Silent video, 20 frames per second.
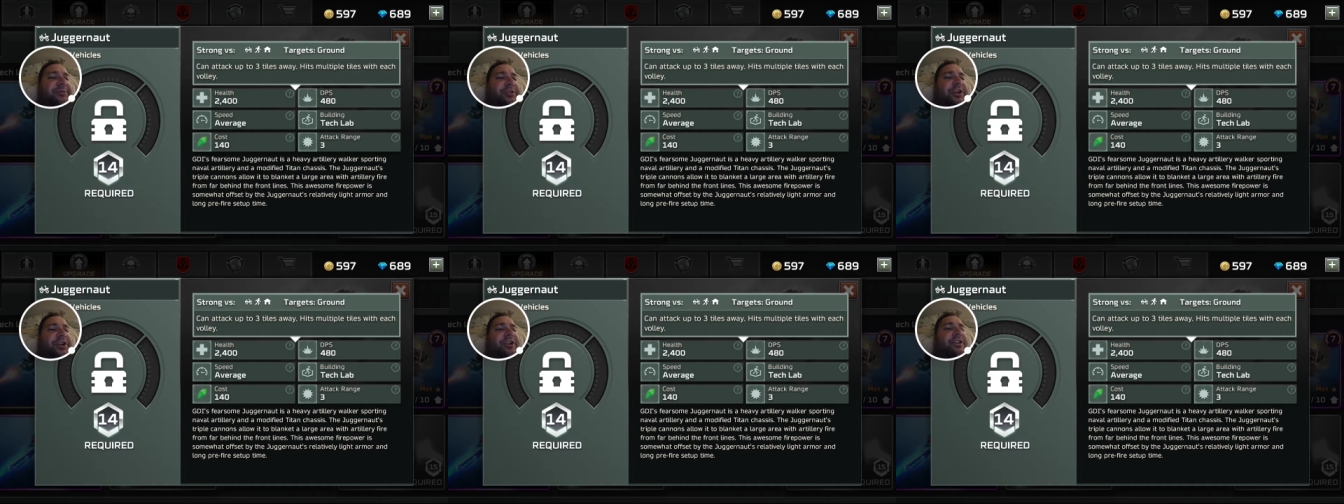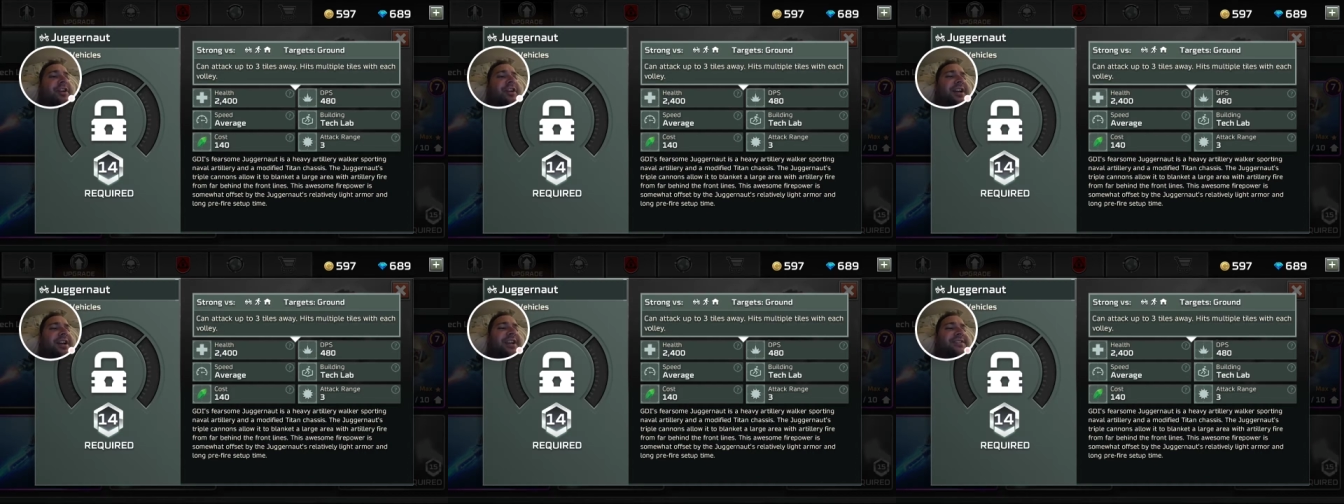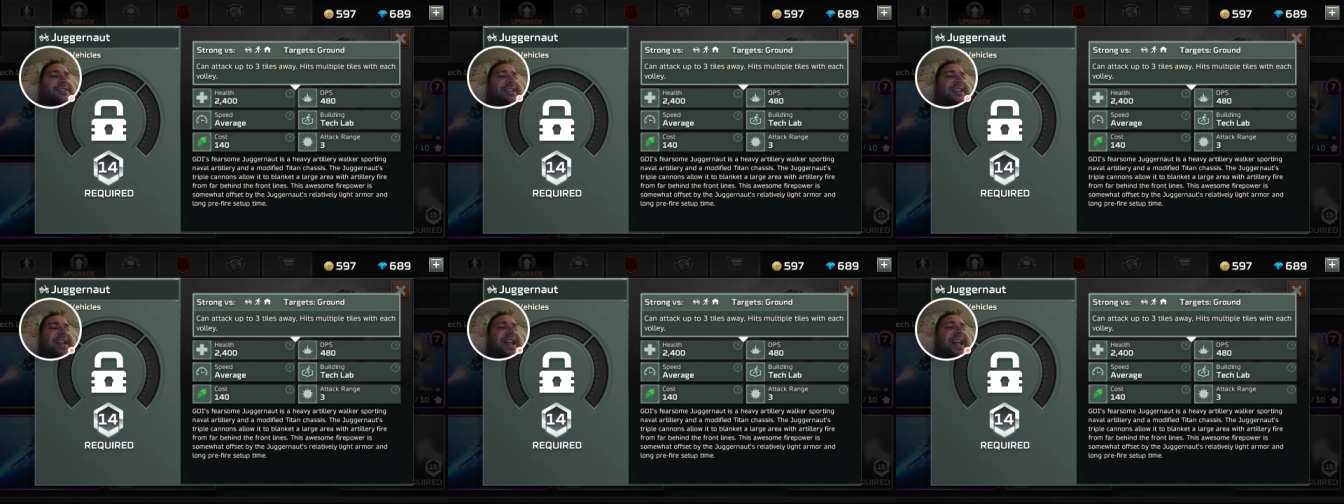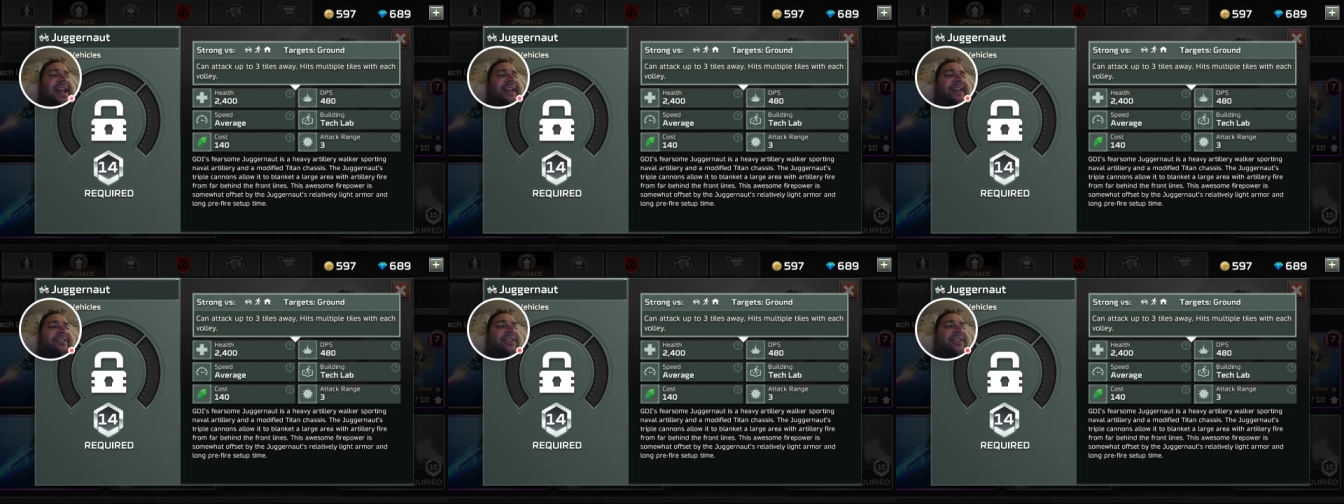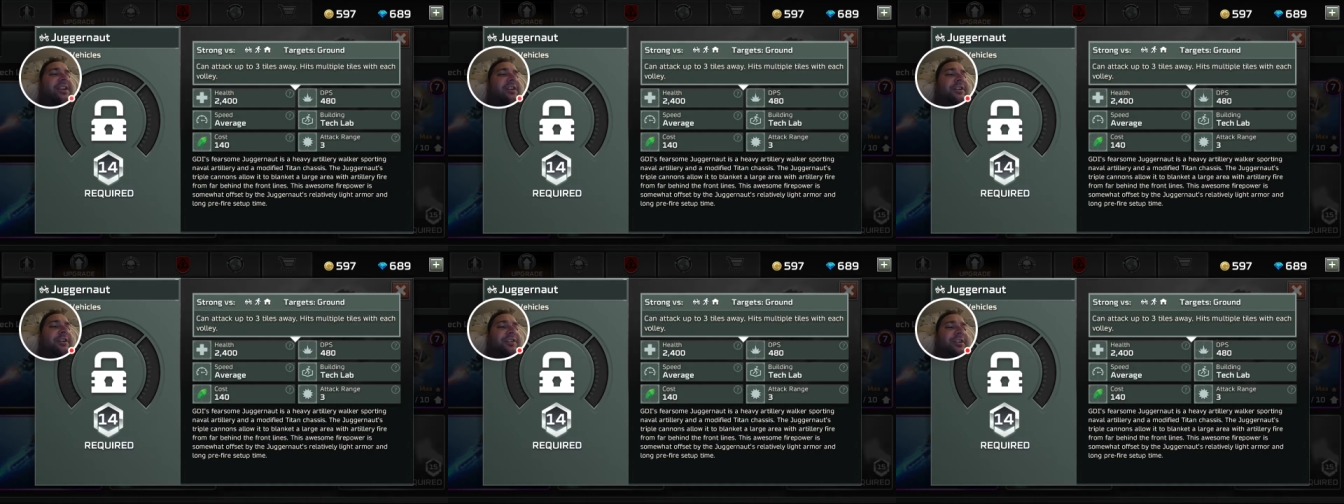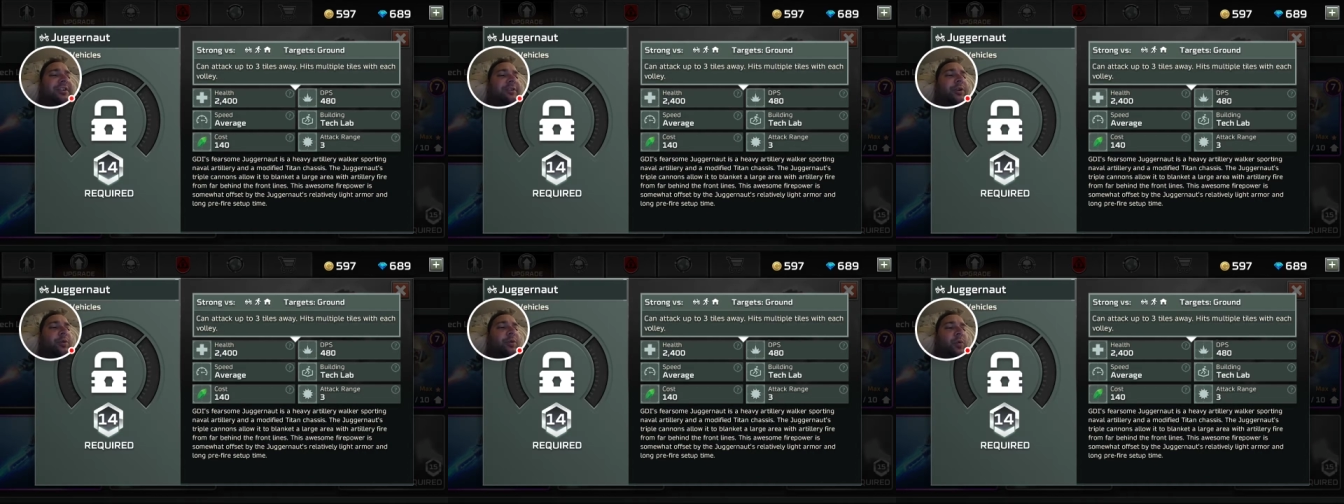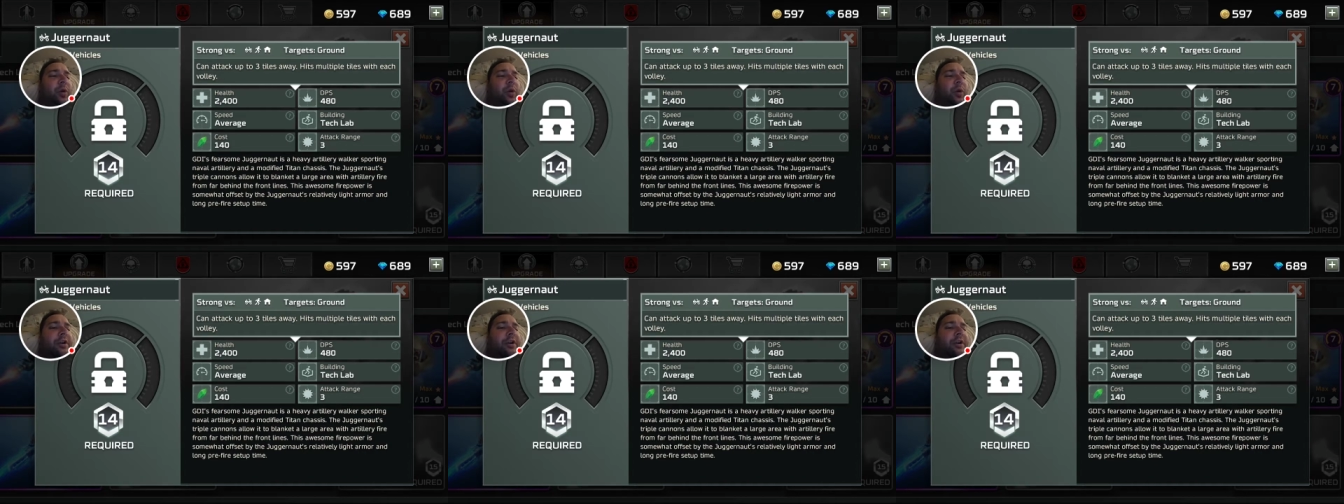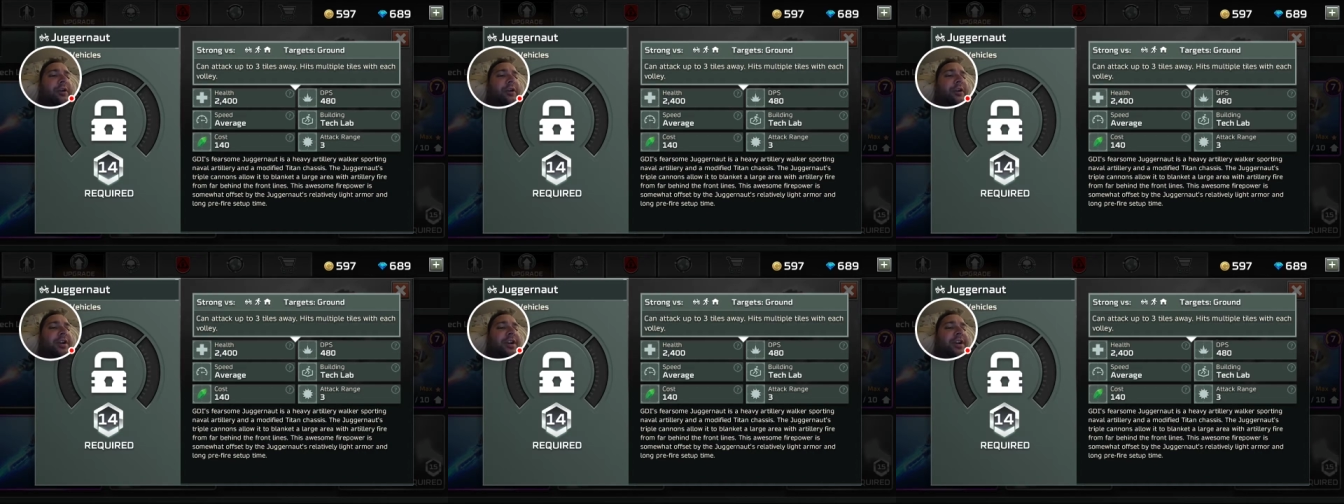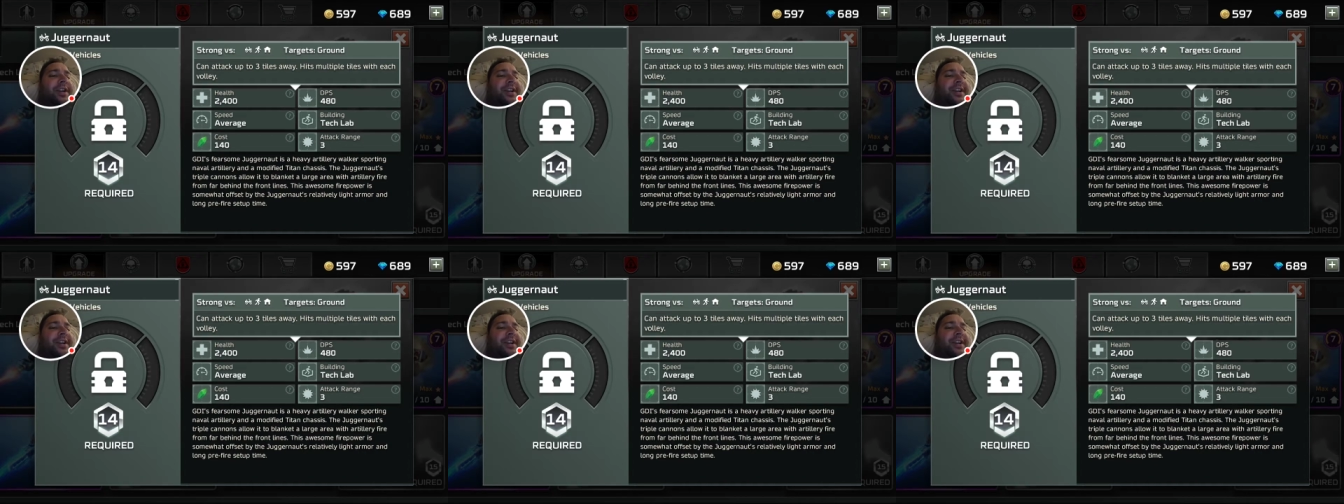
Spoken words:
juggernaut is a heavy artillery walker